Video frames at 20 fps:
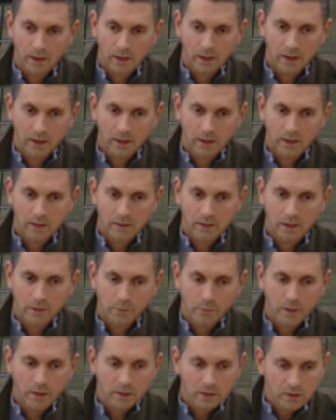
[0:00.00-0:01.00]
And I
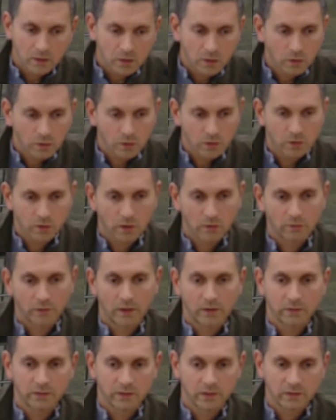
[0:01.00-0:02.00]
want to encourage our
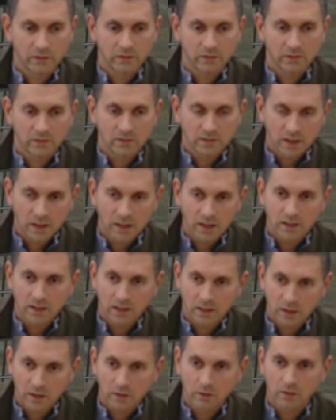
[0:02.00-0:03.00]
residents to take
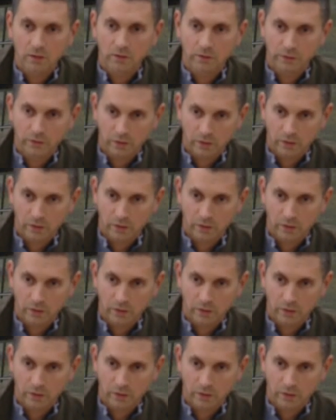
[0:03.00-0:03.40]
care of your